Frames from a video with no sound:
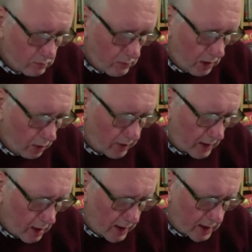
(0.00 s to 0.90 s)
I really
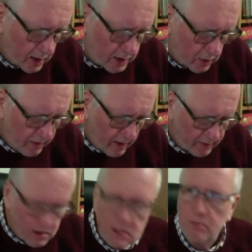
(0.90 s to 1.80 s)
like the idea of having
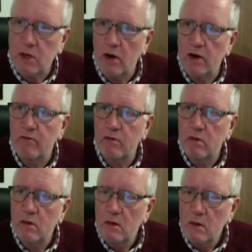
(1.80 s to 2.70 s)
some kind of
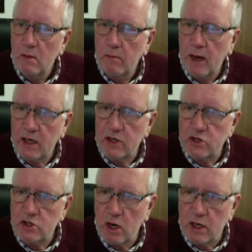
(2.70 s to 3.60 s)
baggage
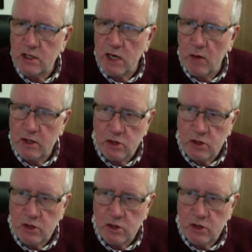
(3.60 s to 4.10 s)
train to go with it.